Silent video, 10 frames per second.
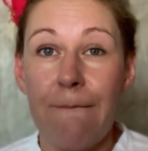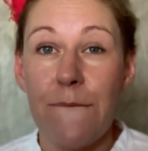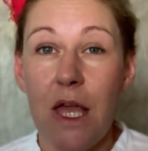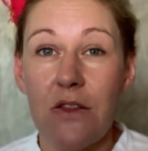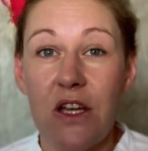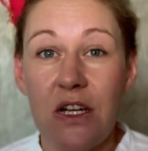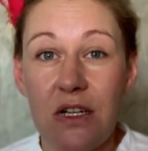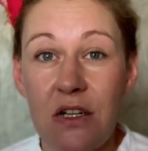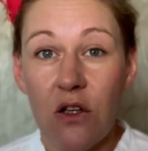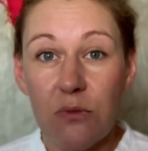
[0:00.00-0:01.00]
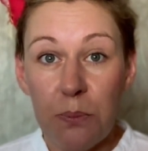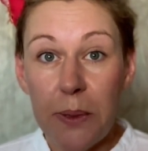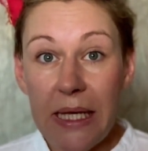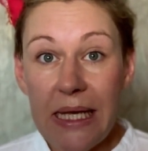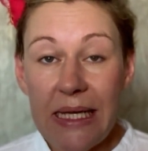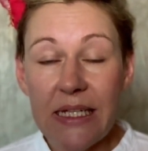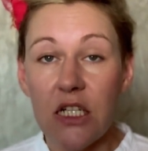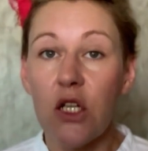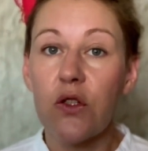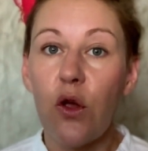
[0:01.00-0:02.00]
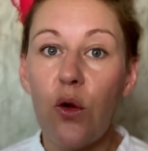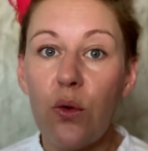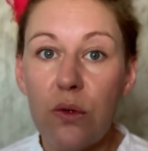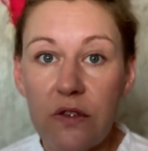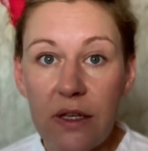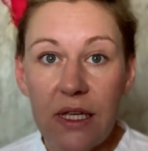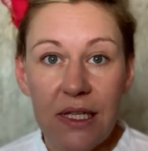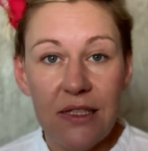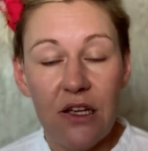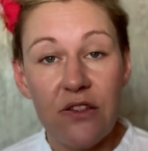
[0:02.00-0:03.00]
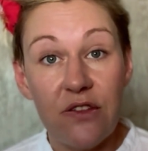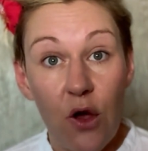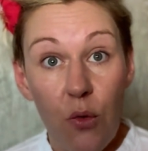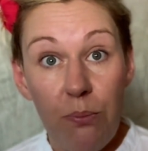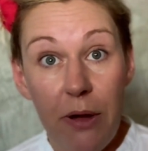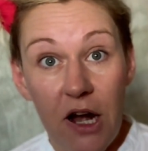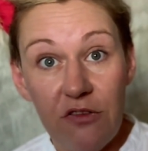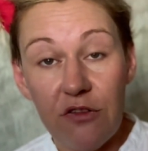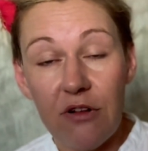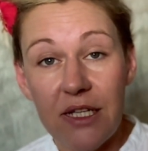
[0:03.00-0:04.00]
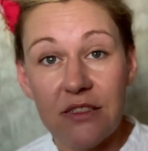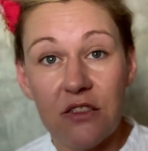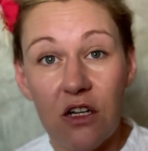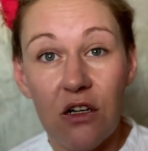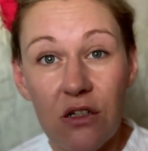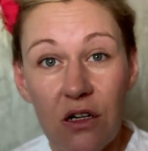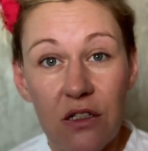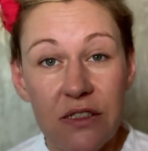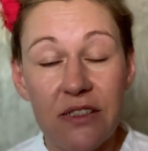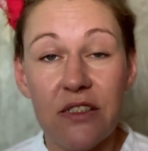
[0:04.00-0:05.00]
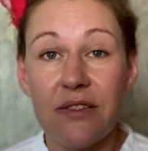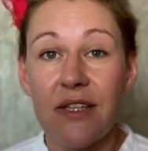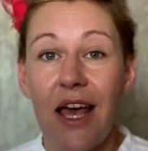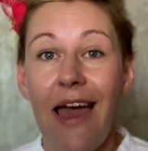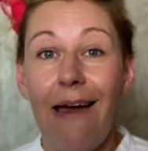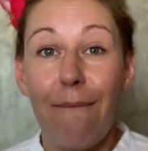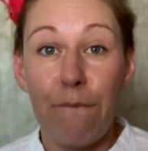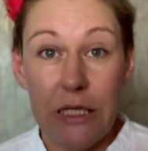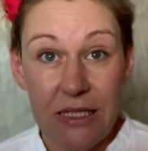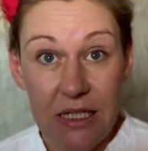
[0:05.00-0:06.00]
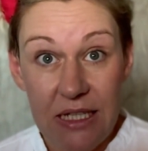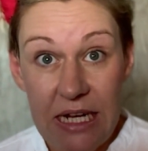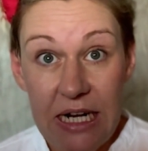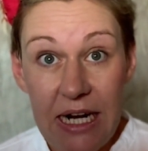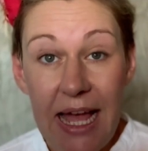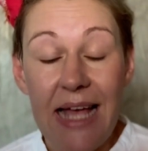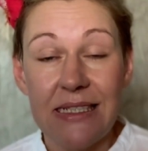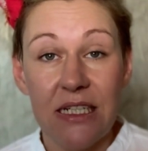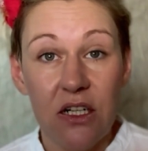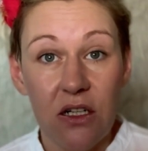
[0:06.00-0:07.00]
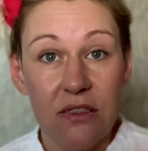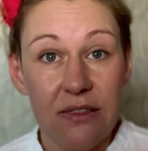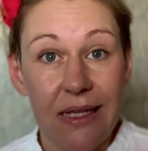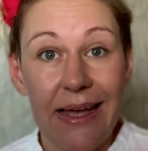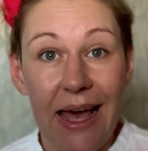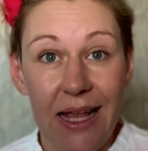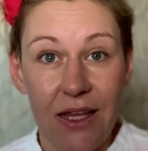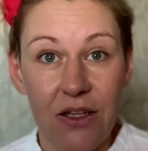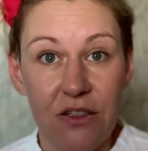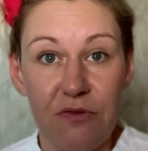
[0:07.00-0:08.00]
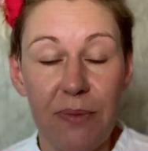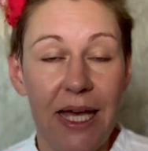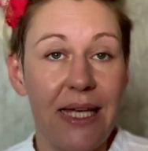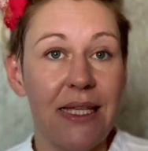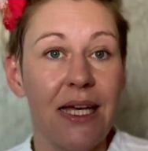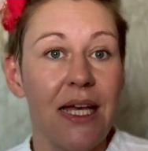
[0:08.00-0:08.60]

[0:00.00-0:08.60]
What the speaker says: Now they're not big, they're not oozing, there's no perforated ulcers, but they're there and they're causing a lot of pain.